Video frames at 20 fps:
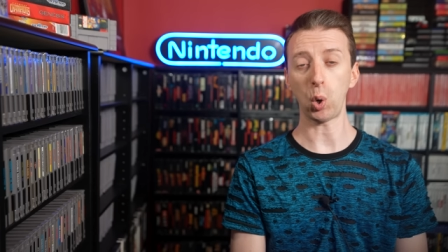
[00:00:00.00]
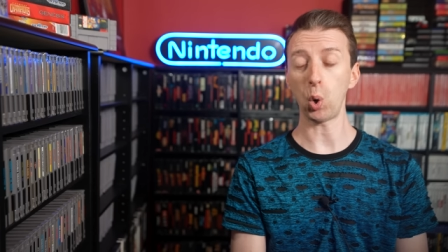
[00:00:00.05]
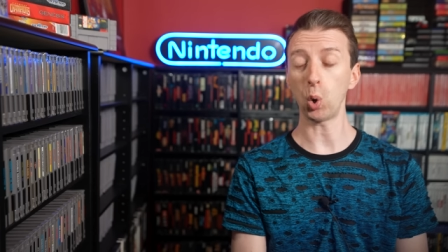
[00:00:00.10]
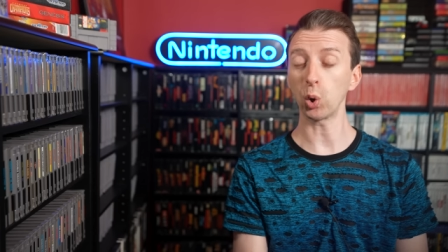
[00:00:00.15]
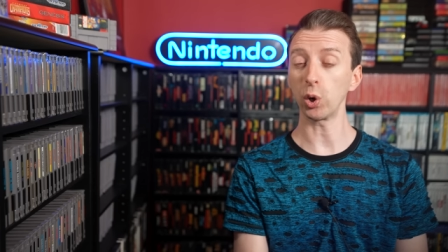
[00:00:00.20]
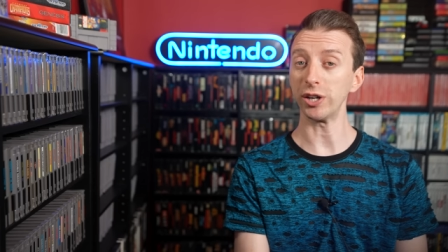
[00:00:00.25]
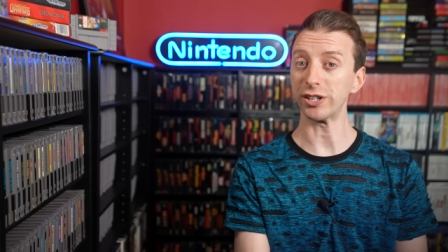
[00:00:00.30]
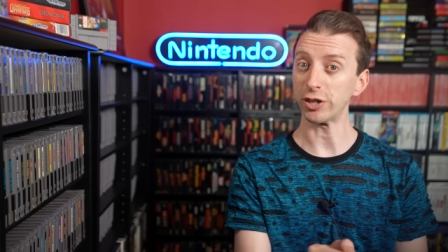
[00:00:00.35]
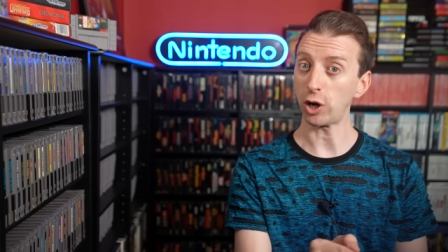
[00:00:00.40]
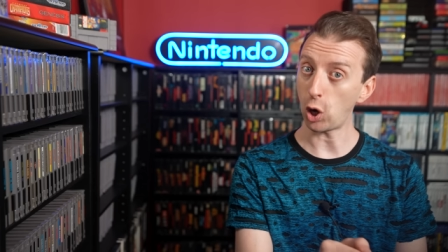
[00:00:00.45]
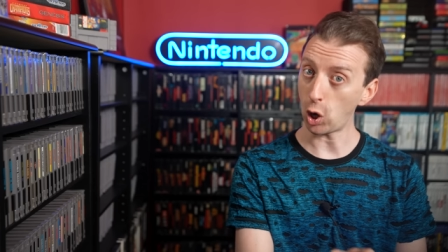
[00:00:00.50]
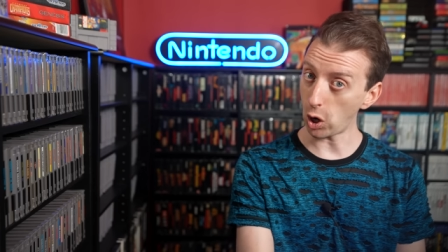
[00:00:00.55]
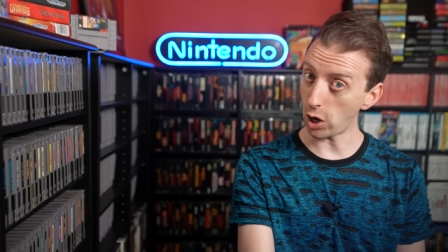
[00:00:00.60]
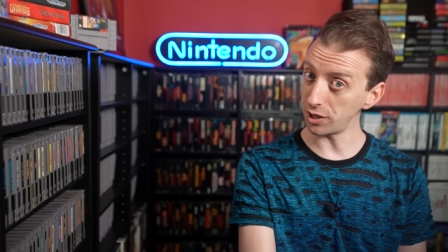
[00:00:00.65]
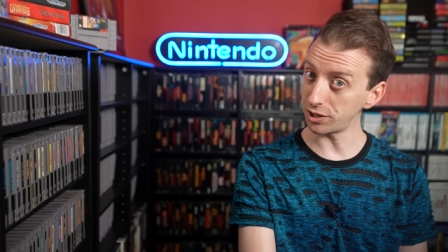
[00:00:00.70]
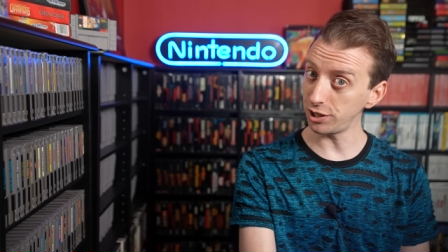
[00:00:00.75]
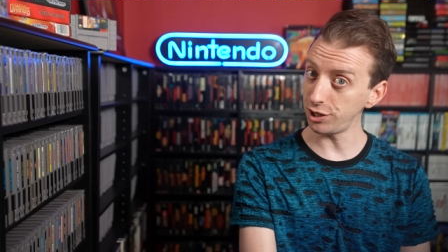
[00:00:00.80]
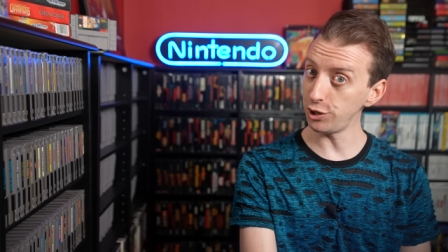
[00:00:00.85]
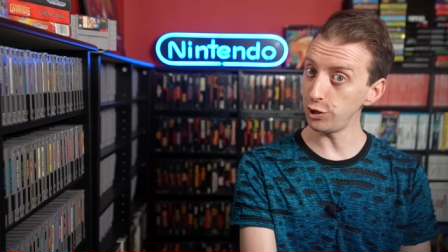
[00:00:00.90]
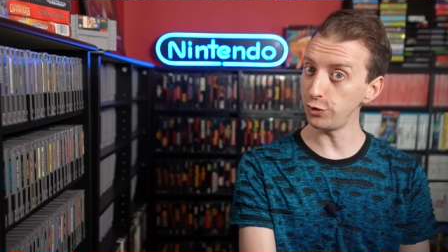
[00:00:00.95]
or it's
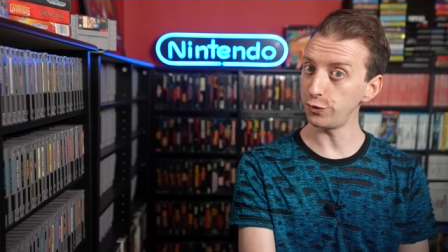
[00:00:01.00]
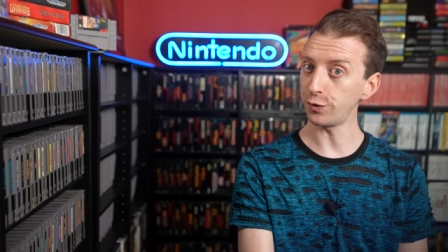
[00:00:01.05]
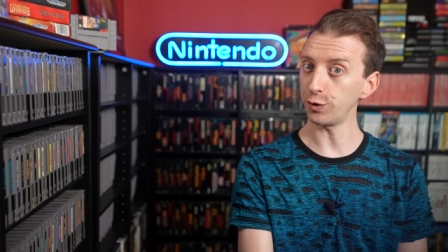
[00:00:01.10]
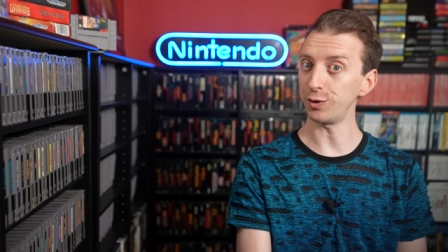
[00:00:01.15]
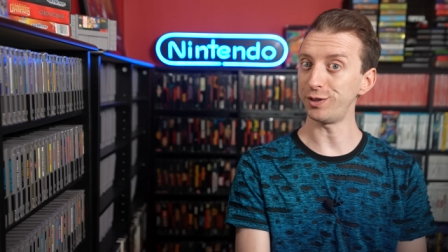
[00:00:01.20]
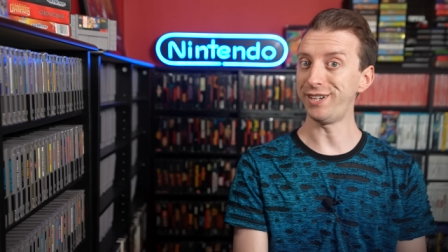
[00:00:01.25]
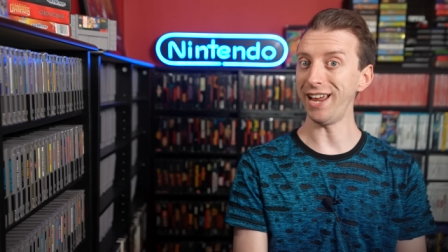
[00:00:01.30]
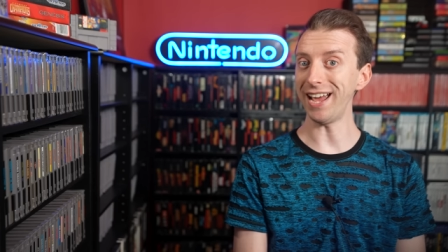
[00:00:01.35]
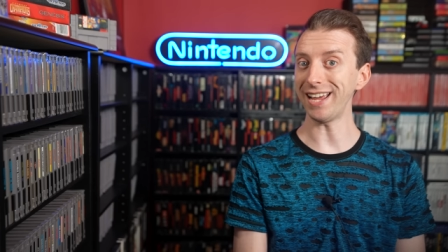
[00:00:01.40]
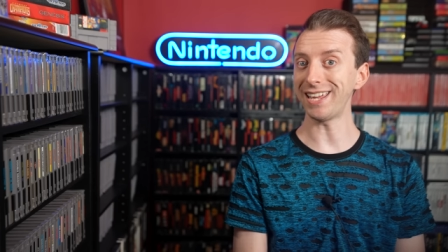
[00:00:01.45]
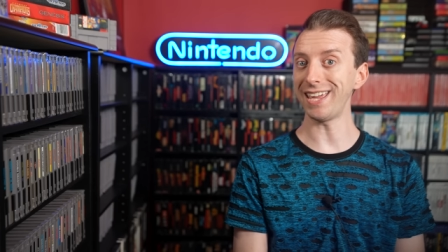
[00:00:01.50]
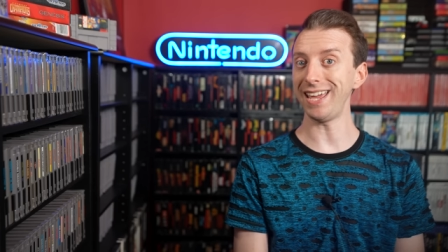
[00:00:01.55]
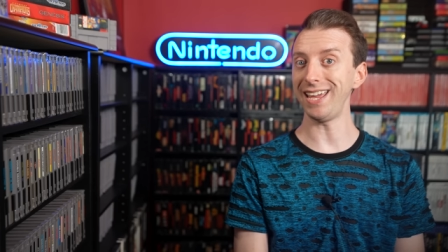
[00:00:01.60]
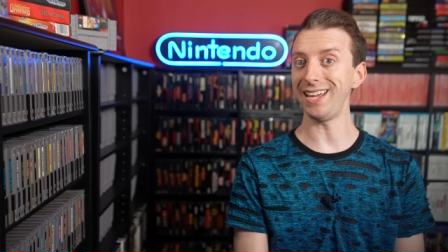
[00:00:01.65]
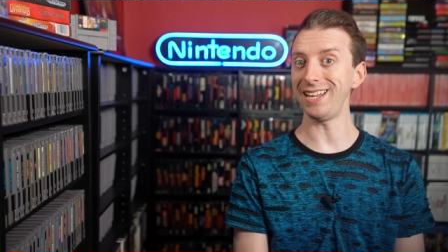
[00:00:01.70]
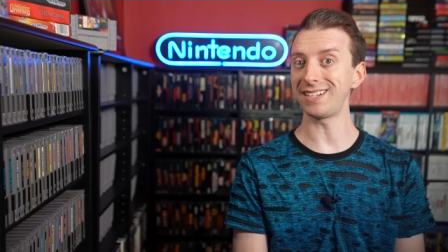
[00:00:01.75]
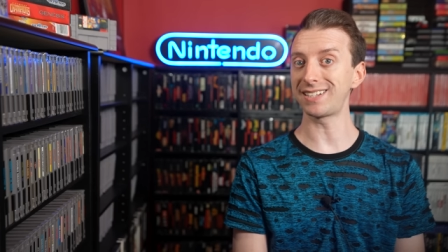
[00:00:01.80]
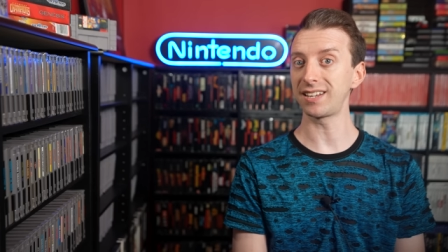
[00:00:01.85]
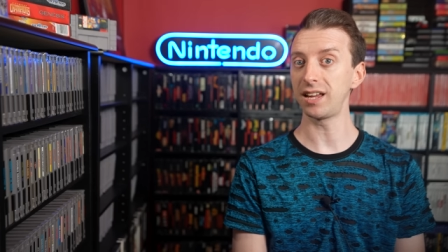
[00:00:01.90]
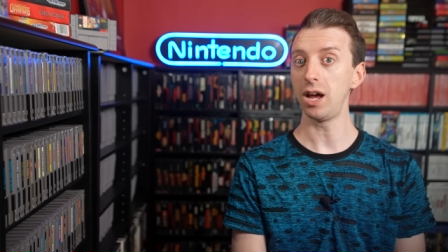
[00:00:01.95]
haunted you for
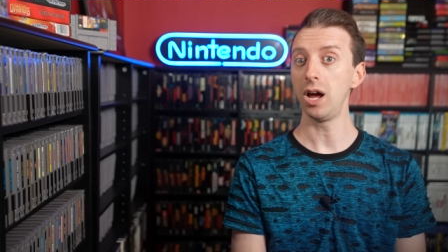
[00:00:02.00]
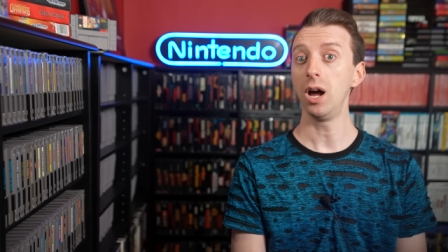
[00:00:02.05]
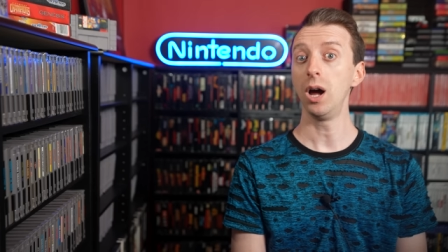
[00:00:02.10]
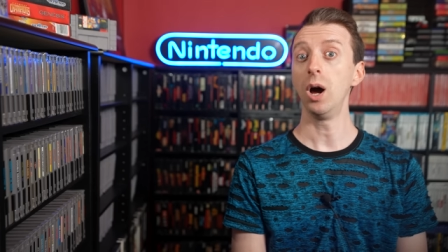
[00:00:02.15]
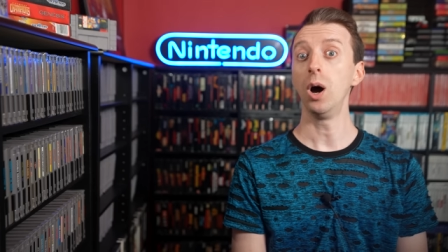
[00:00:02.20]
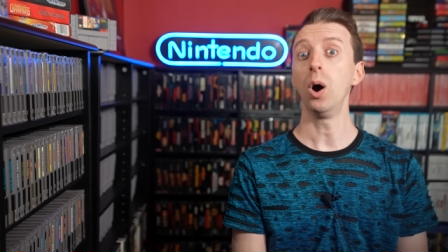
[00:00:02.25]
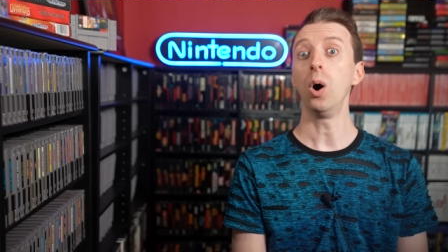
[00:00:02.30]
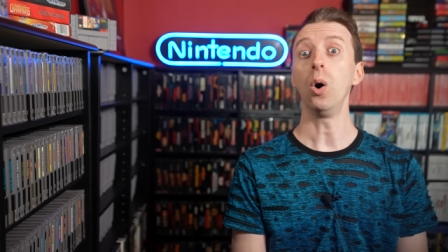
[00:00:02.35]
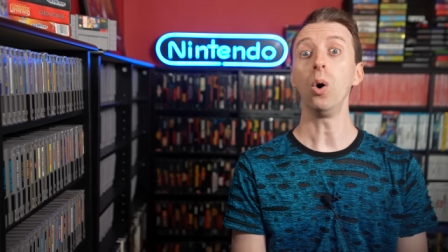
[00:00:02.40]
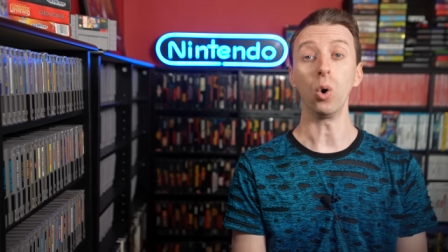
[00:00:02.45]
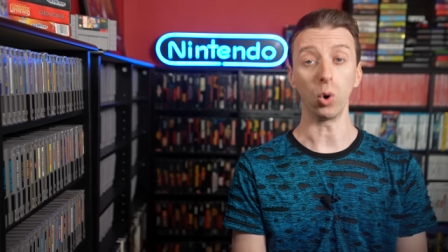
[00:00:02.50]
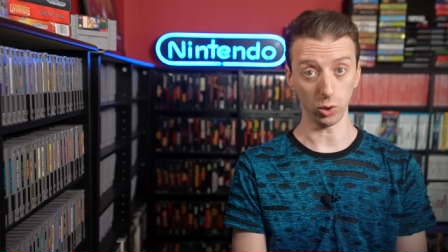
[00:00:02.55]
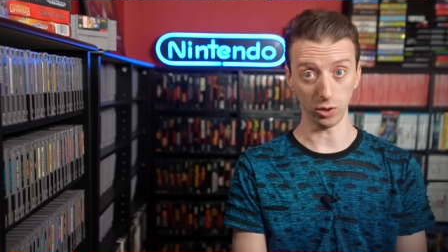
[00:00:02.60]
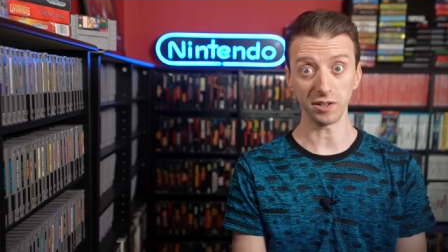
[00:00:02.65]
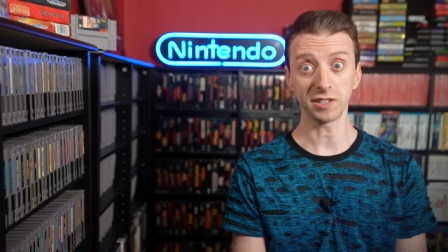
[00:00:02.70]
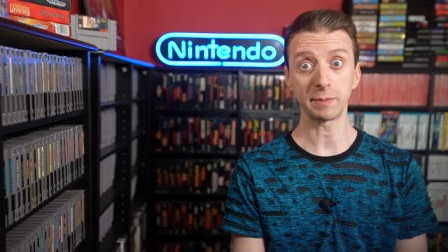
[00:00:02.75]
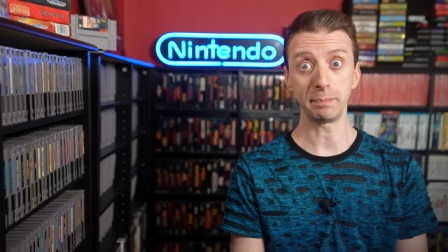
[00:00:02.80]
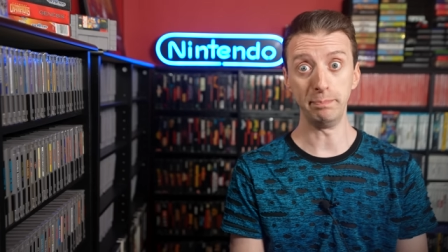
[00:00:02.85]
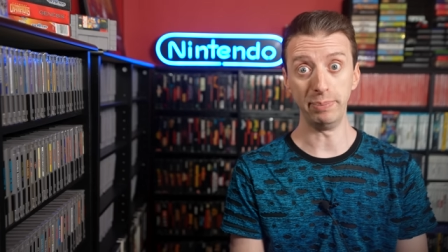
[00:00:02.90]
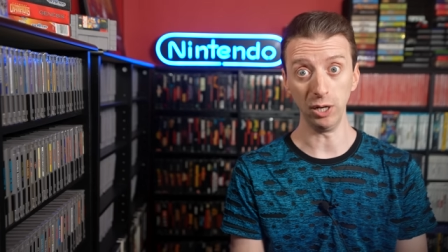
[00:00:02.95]
decades, or
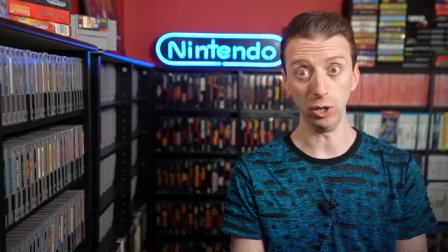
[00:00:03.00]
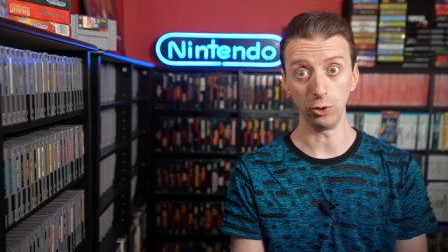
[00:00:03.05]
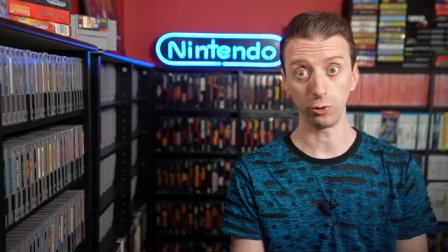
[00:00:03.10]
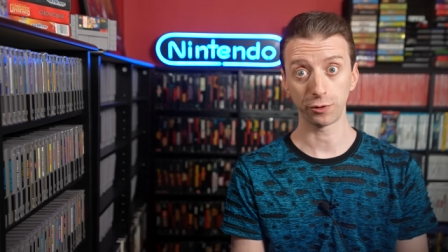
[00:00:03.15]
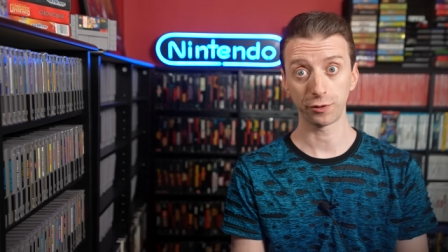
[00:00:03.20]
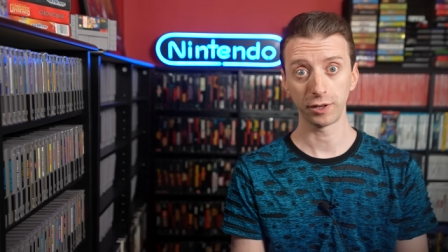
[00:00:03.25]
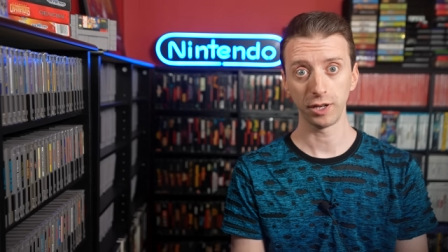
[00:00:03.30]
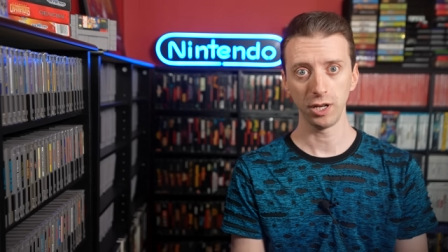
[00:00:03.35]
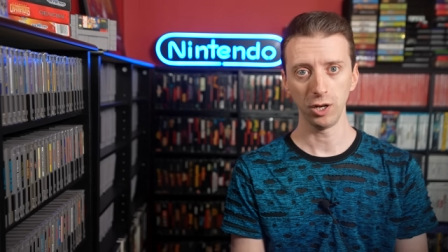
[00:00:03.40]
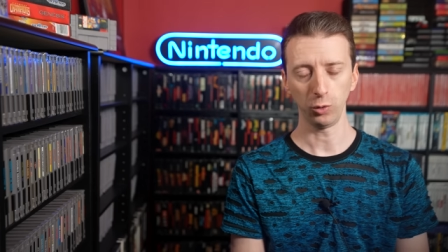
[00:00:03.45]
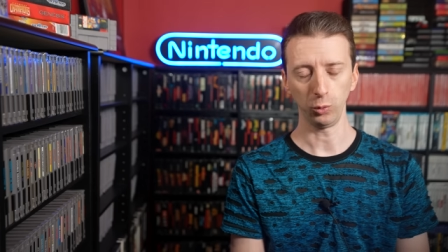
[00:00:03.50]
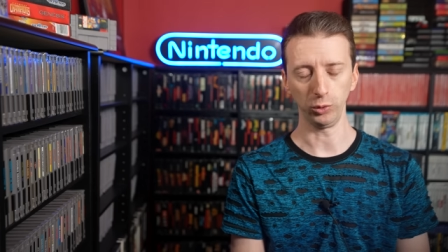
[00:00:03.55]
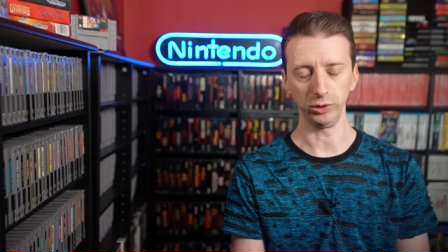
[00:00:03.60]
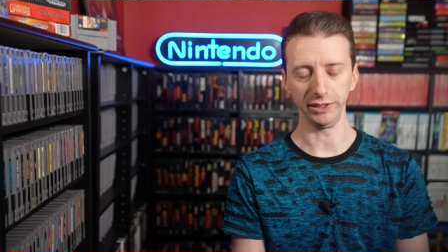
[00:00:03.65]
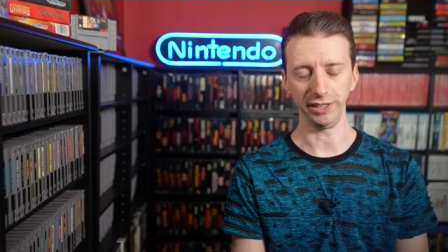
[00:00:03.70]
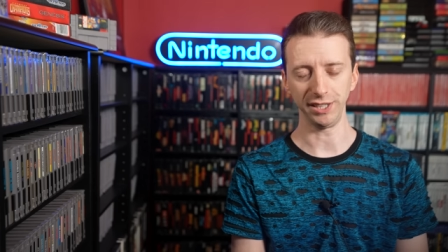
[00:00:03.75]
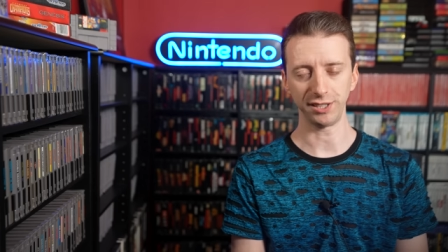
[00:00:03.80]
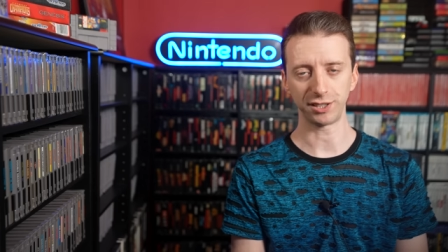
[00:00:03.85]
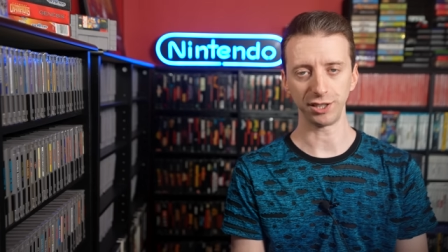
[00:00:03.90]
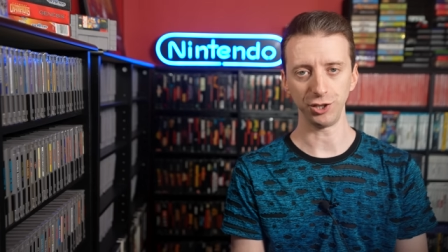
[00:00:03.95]
it's both
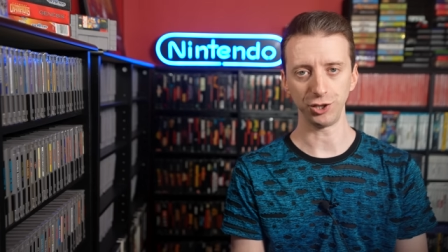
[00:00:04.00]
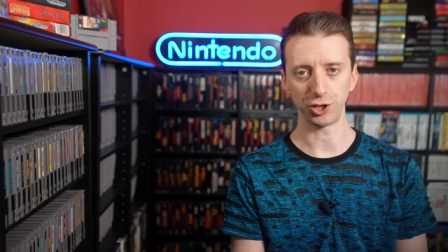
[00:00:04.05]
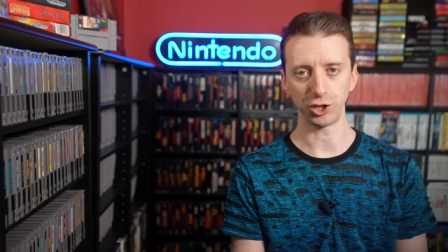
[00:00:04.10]
released in